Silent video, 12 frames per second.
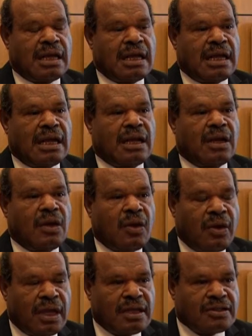uh,
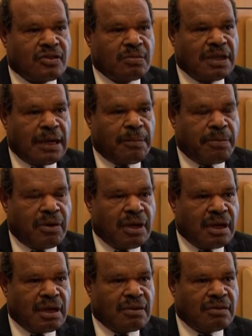lawyers to be
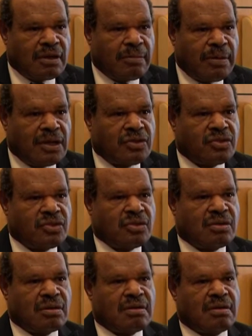appointed to the bench.
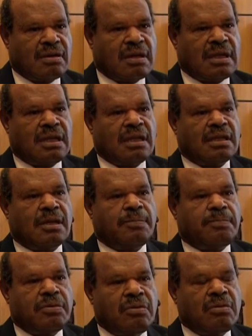
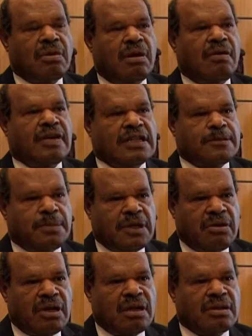The pool of
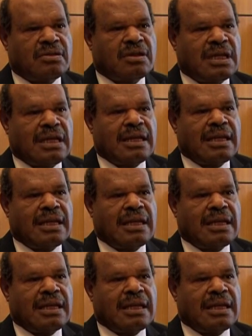experienced